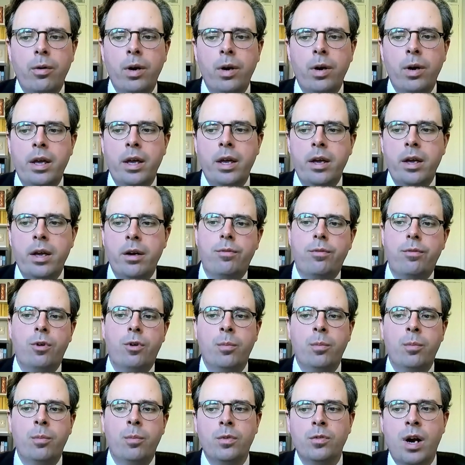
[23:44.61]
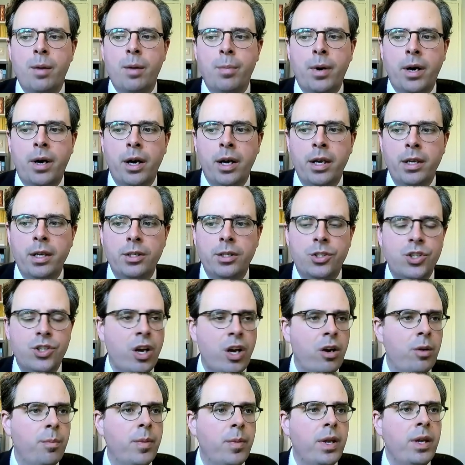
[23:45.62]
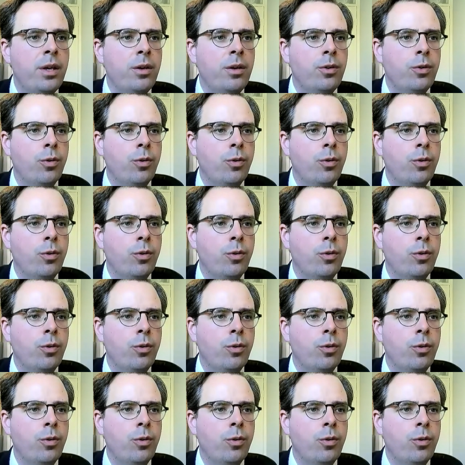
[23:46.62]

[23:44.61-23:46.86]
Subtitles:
hear from Rabbi Jeremy